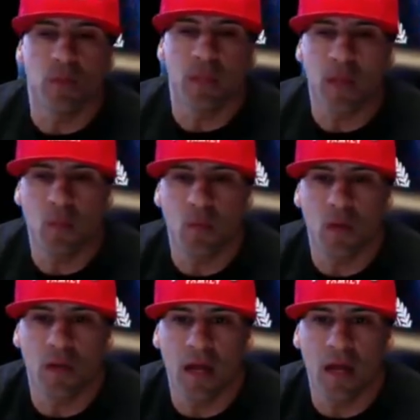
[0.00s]
So
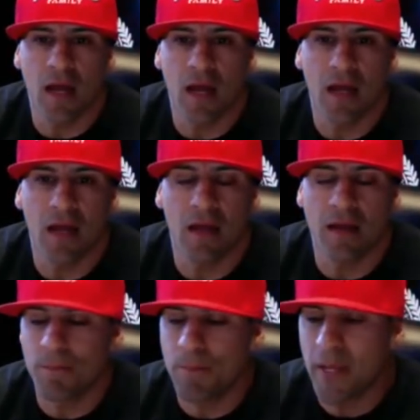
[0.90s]
working underneath
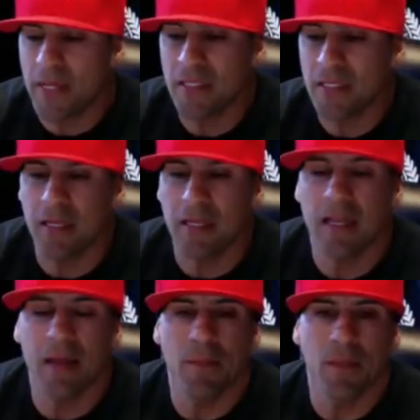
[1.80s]
these people, they would uh,